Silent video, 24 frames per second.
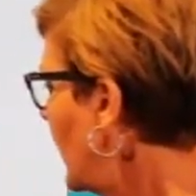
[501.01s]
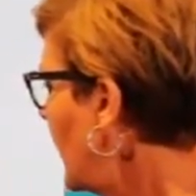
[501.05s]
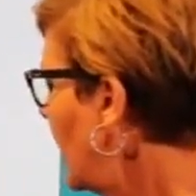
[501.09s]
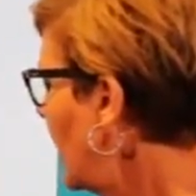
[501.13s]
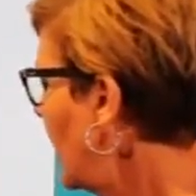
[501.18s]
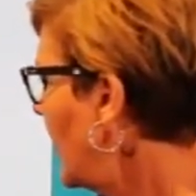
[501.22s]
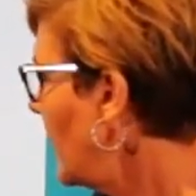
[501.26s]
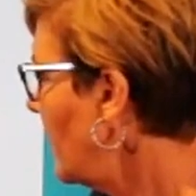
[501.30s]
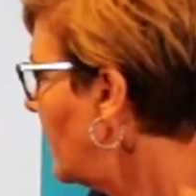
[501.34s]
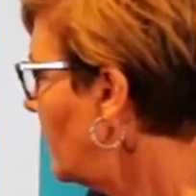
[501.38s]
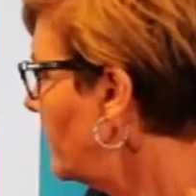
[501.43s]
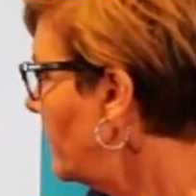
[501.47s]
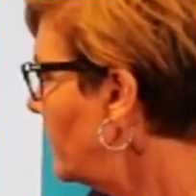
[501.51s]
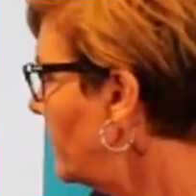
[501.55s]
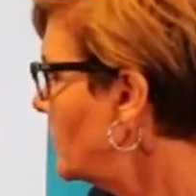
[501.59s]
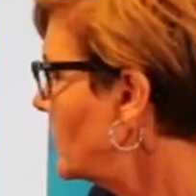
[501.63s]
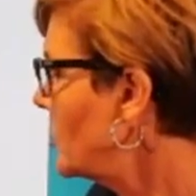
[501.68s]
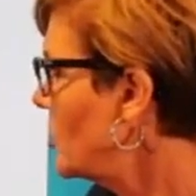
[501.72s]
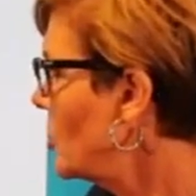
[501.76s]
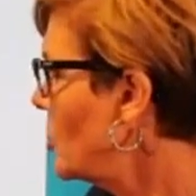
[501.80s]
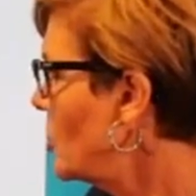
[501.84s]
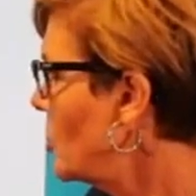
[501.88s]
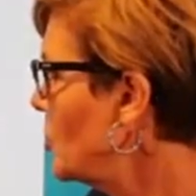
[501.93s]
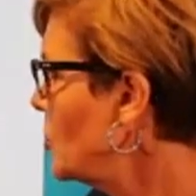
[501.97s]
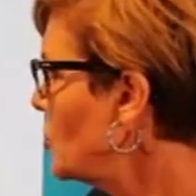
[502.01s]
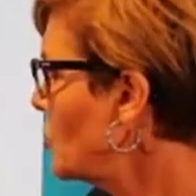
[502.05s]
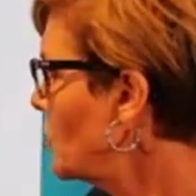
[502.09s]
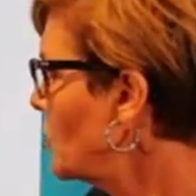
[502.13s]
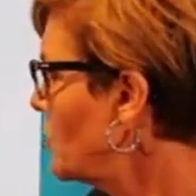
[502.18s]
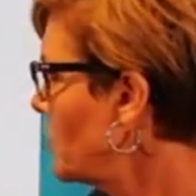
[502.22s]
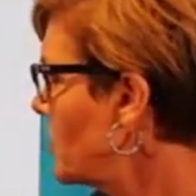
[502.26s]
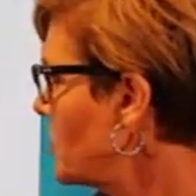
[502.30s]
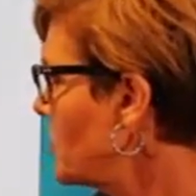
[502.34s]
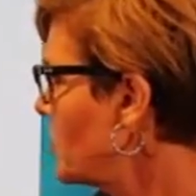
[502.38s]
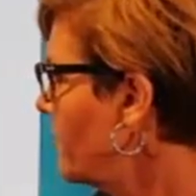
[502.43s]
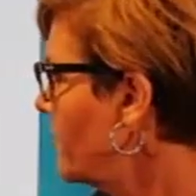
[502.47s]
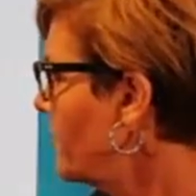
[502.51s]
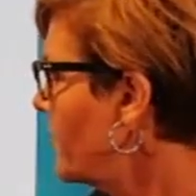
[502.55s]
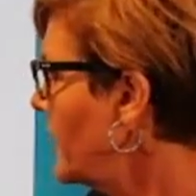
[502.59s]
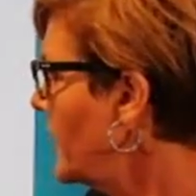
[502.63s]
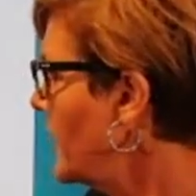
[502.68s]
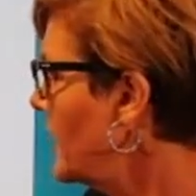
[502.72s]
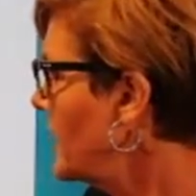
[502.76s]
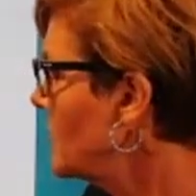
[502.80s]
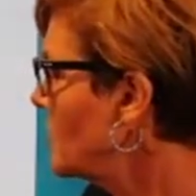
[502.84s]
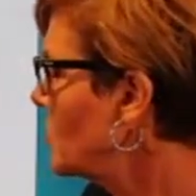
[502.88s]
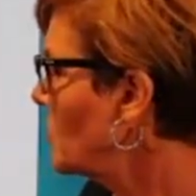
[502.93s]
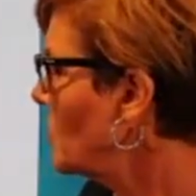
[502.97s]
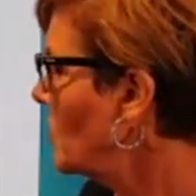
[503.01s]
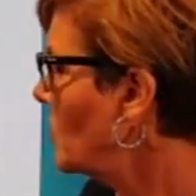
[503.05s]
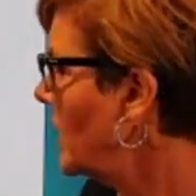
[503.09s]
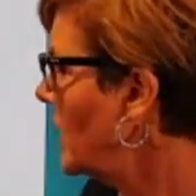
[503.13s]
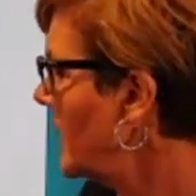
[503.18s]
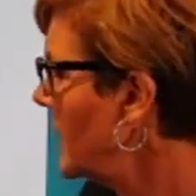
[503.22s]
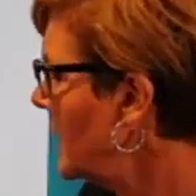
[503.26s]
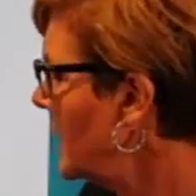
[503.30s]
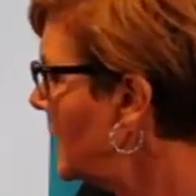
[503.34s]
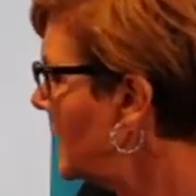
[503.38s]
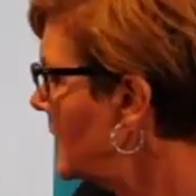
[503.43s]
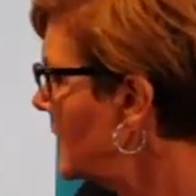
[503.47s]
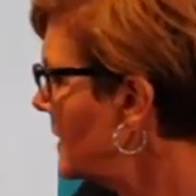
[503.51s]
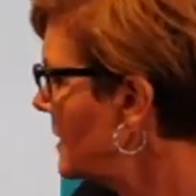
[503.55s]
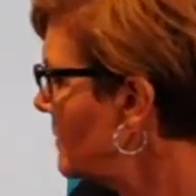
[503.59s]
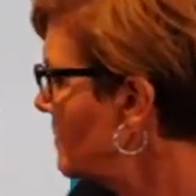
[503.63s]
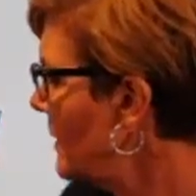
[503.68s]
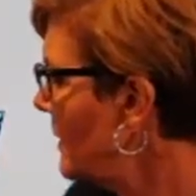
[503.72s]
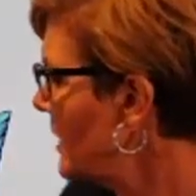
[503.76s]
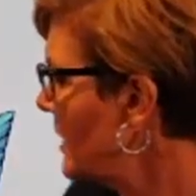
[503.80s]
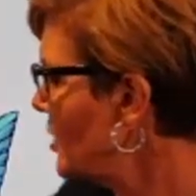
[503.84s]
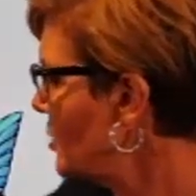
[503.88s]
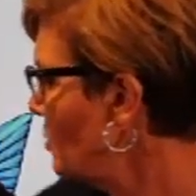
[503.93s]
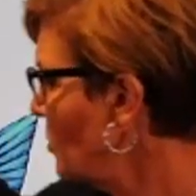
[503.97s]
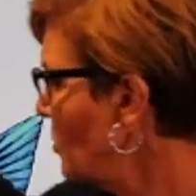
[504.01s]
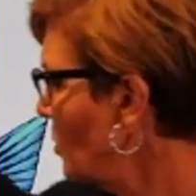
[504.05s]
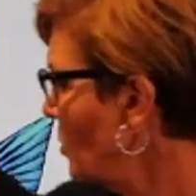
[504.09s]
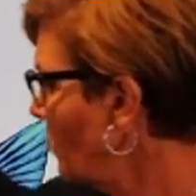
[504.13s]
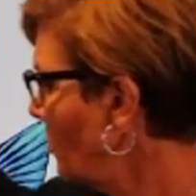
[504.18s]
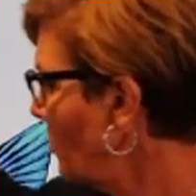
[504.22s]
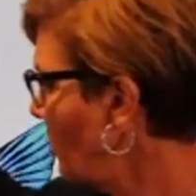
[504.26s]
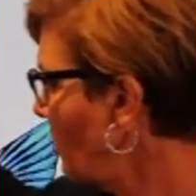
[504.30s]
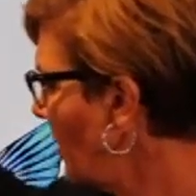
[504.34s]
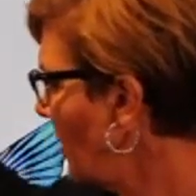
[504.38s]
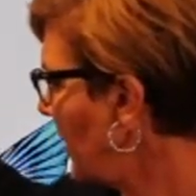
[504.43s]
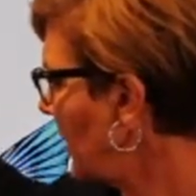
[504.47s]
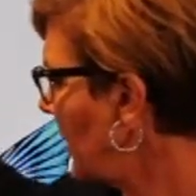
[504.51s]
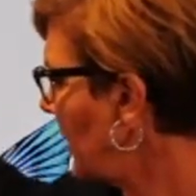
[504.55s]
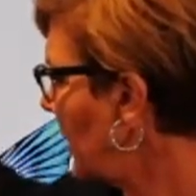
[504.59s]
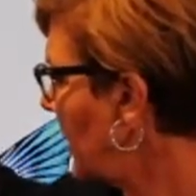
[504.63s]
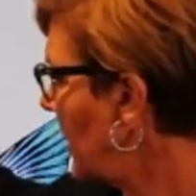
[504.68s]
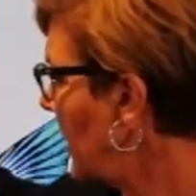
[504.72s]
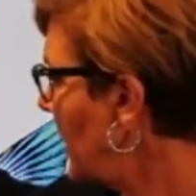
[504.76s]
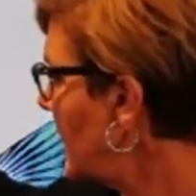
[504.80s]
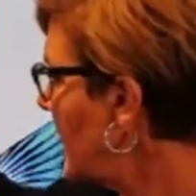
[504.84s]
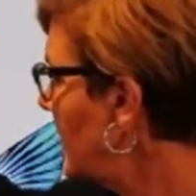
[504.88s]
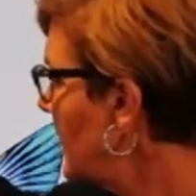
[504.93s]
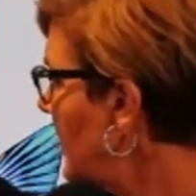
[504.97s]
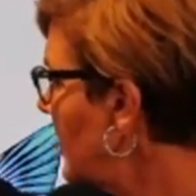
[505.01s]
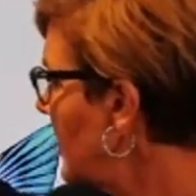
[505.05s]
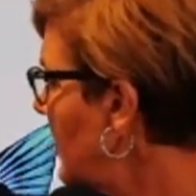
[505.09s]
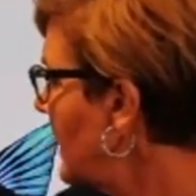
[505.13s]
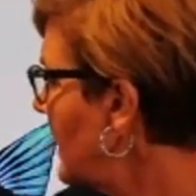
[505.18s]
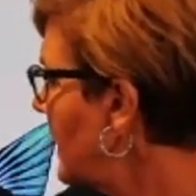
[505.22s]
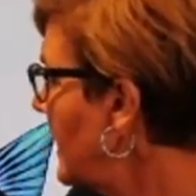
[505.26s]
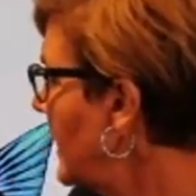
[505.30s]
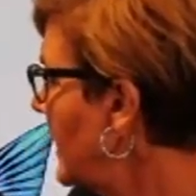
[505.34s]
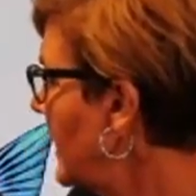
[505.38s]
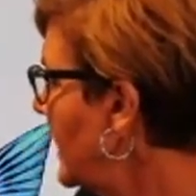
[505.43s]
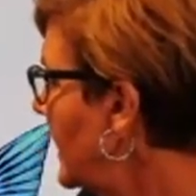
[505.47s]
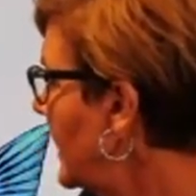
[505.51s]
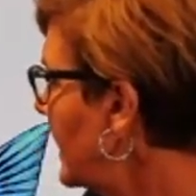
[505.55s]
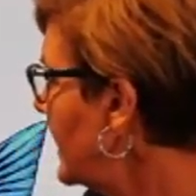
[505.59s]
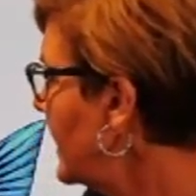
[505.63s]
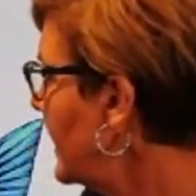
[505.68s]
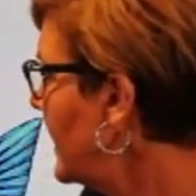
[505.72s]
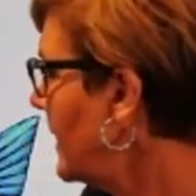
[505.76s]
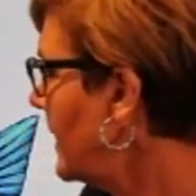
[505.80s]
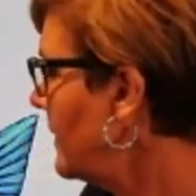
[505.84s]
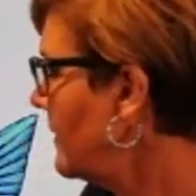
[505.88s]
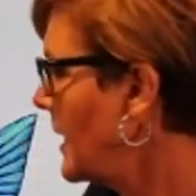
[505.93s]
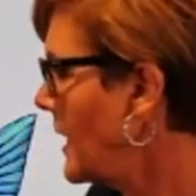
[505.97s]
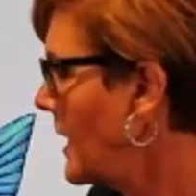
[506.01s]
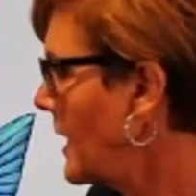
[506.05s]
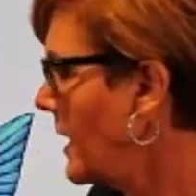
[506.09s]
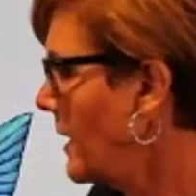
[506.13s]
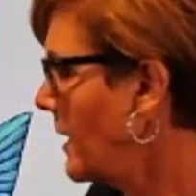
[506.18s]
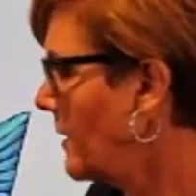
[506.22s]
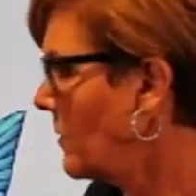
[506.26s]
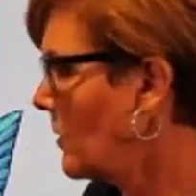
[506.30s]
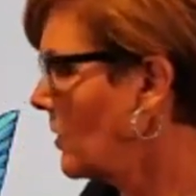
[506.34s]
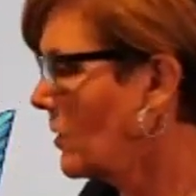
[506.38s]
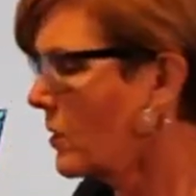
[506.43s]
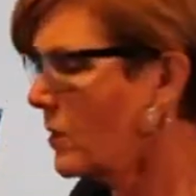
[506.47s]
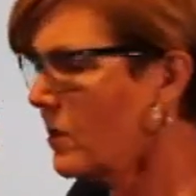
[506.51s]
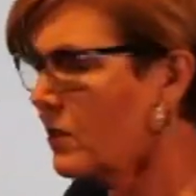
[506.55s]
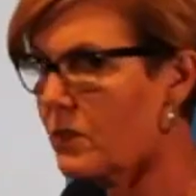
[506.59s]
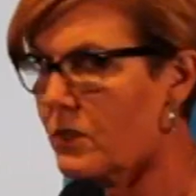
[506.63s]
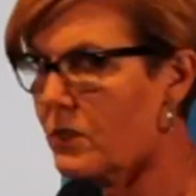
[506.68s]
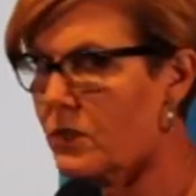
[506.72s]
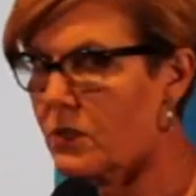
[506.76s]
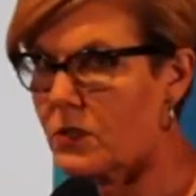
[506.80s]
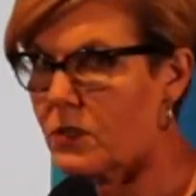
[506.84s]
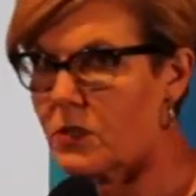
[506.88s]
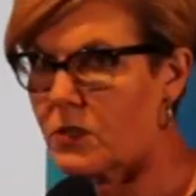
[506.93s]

Um, two dorsal fins, one is much more prickly than the other.